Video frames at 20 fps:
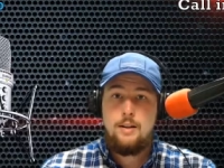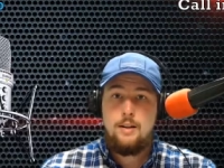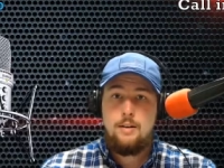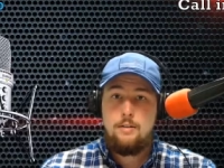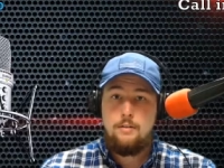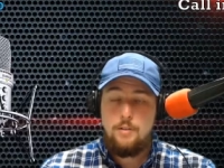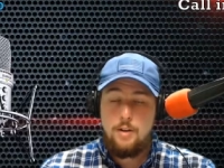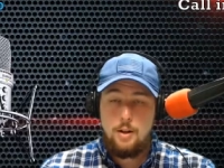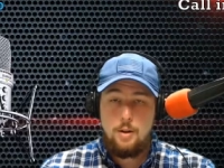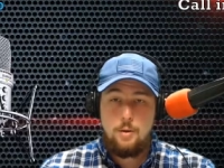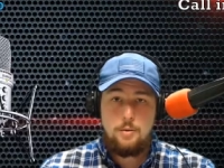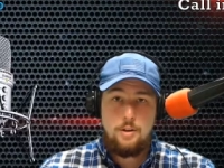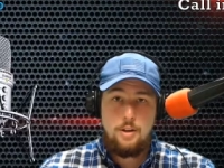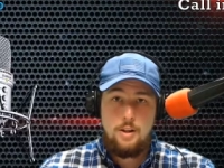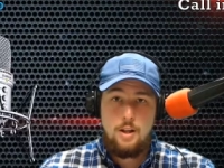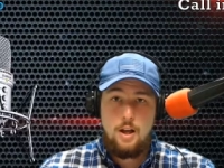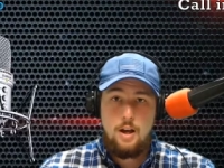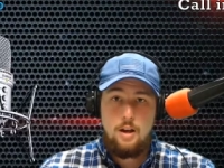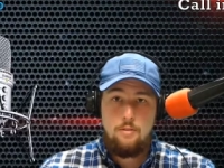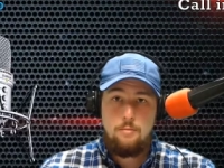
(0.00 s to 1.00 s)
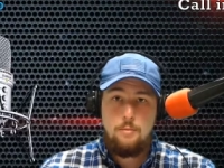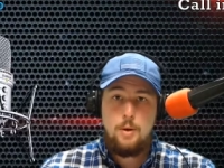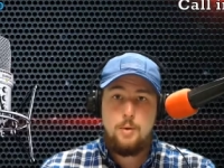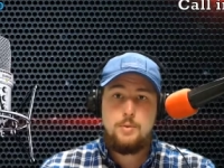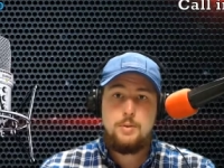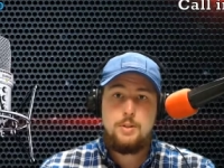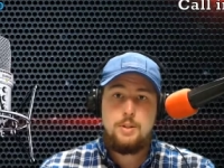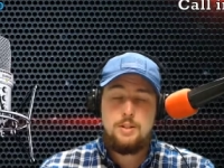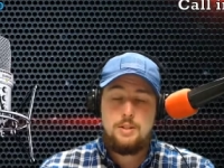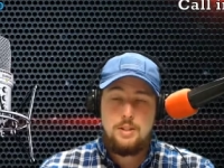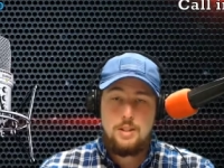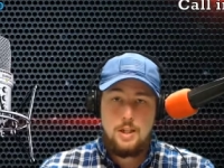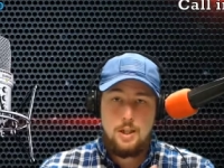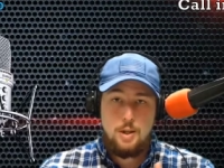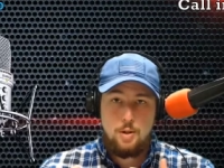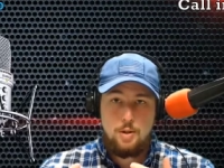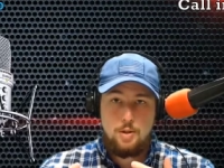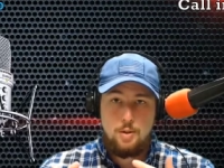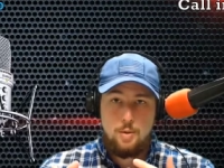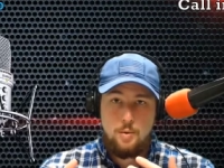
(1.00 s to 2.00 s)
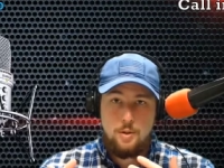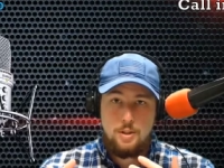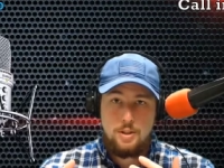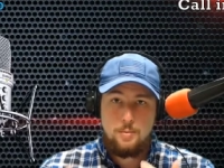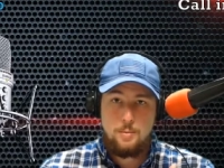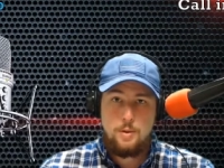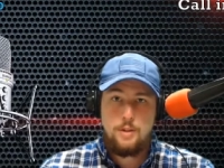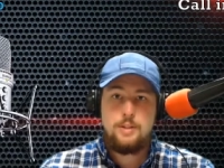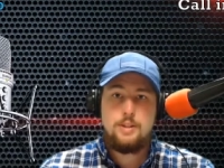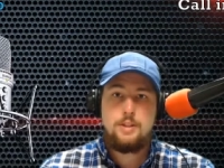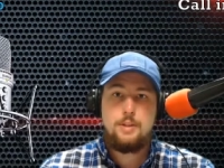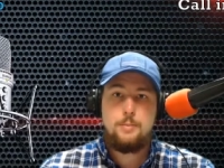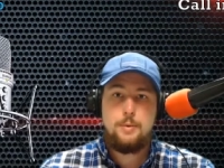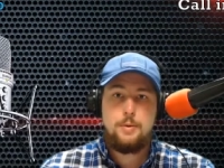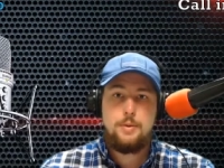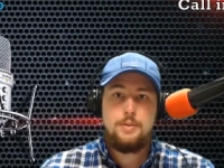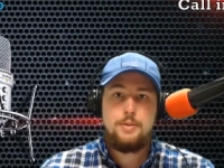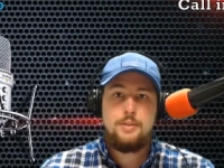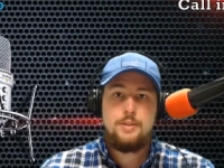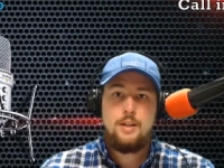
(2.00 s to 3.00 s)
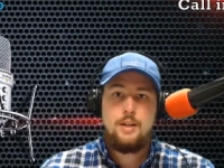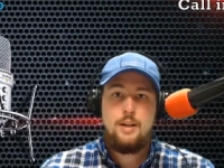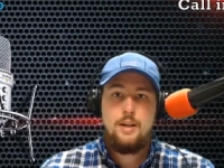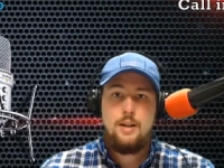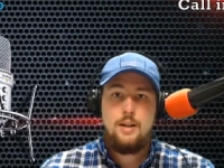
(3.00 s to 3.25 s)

followed the law of Moses, adhered to its principles,